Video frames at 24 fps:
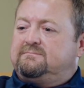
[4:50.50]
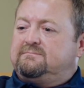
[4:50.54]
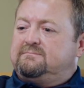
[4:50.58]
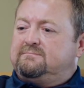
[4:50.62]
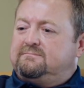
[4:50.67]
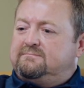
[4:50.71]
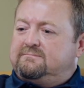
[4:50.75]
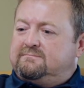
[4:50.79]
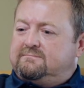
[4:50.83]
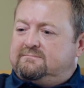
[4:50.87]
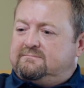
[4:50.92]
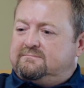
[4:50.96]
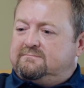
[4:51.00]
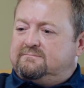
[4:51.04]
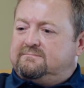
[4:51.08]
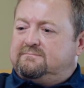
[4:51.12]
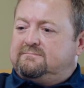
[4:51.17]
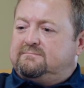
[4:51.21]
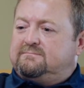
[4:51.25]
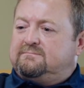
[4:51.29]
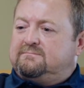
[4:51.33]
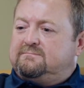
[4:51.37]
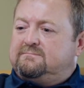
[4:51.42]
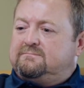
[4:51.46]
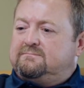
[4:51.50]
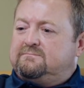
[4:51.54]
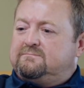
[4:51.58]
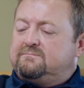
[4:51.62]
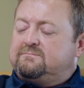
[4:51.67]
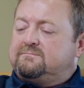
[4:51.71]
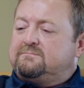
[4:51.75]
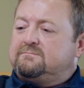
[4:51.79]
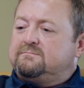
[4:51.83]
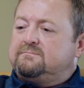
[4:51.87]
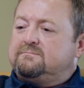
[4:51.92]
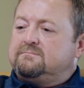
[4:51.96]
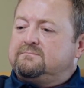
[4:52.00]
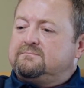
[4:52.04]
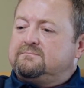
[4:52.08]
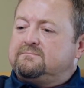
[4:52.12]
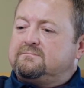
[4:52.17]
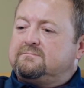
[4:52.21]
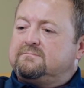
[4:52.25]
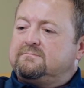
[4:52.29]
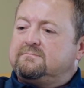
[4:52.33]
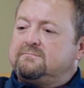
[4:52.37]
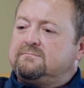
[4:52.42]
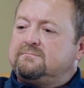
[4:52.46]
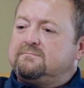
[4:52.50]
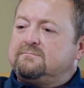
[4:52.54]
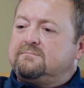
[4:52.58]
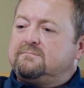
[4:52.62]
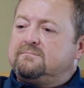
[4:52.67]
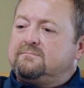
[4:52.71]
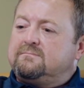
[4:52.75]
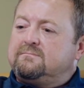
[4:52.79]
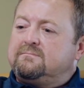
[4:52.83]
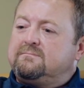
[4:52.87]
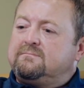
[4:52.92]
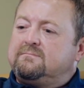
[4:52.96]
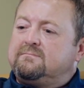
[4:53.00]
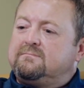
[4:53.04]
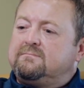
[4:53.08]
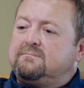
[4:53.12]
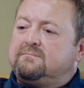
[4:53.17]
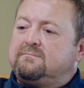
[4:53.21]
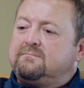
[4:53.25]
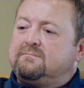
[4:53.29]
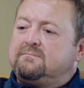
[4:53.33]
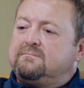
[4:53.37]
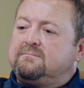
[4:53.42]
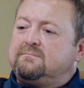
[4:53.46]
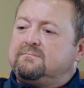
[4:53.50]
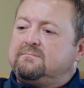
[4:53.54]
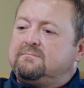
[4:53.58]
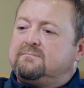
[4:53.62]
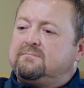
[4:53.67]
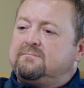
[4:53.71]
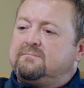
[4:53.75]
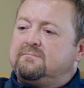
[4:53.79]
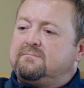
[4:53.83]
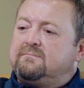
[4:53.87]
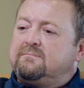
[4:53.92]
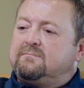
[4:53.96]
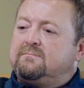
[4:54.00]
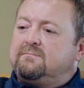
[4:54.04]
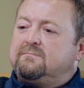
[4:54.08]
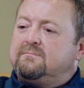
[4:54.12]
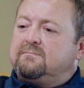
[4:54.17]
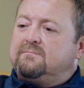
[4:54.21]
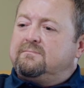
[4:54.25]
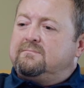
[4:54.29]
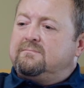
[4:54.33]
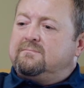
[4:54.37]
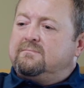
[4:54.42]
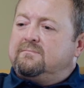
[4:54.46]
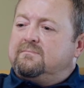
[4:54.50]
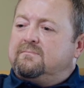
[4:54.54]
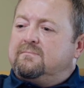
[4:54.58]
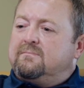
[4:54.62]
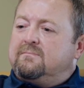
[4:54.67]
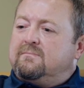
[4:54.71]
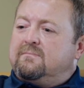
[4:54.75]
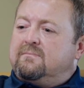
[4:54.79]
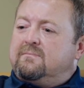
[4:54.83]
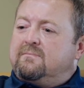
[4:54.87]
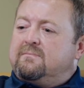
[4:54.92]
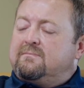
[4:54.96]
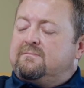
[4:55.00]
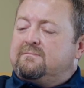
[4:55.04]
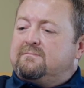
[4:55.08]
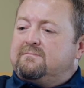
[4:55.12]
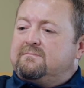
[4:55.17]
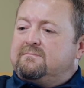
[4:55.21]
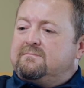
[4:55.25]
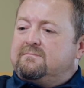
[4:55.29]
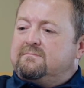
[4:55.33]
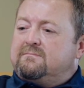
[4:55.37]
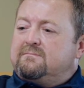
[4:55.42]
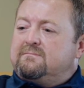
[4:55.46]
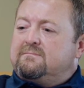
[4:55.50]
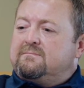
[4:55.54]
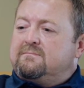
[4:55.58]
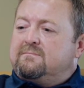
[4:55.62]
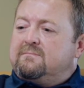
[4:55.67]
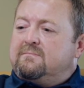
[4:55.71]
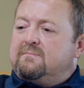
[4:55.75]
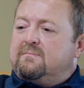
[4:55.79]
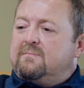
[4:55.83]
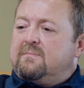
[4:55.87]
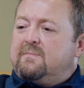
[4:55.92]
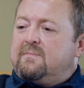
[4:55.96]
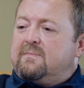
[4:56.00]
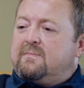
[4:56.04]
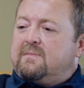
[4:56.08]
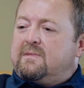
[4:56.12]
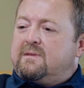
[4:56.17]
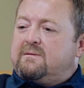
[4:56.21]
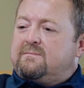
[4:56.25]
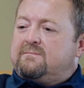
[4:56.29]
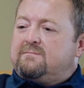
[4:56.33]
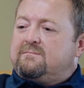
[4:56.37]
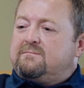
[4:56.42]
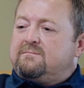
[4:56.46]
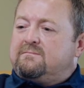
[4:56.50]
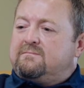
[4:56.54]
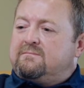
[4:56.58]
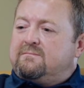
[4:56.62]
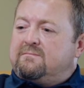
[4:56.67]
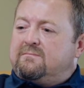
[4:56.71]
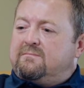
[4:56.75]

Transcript: [no speech]